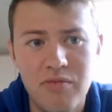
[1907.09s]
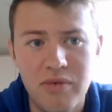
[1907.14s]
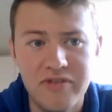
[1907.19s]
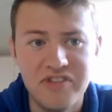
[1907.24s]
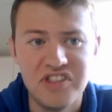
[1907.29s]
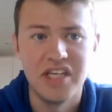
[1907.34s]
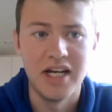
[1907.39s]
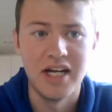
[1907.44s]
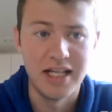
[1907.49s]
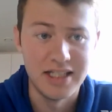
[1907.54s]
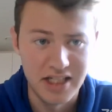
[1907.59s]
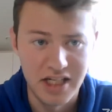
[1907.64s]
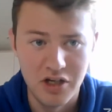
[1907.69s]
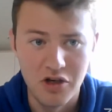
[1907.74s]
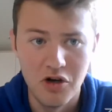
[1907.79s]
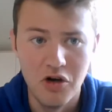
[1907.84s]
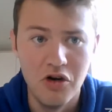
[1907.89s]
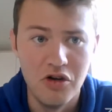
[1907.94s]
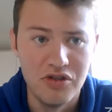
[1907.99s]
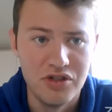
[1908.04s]
We've seen Anthony
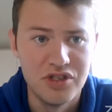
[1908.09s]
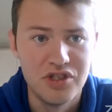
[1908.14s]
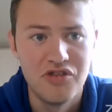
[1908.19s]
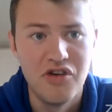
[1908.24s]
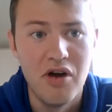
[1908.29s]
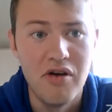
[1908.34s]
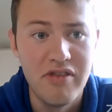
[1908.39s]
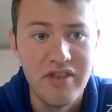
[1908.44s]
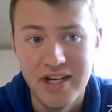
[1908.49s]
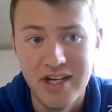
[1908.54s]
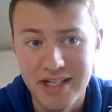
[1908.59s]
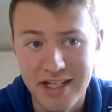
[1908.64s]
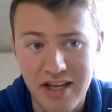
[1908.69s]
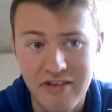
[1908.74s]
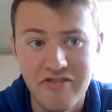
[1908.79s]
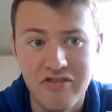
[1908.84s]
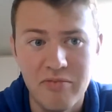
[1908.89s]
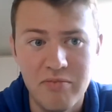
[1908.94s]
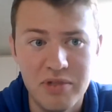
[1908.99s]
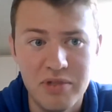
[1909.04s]
Gordon's growth in a
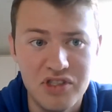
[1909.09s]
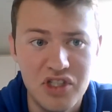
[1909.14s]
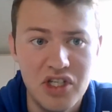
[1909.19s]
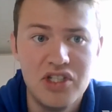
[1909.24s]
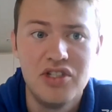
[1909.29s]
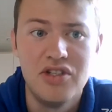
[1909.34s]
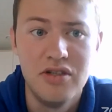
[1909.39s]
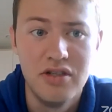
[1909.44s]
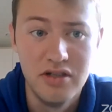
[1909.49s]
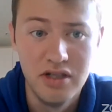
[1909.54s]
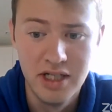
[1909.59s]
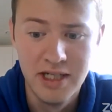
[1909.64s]
different position.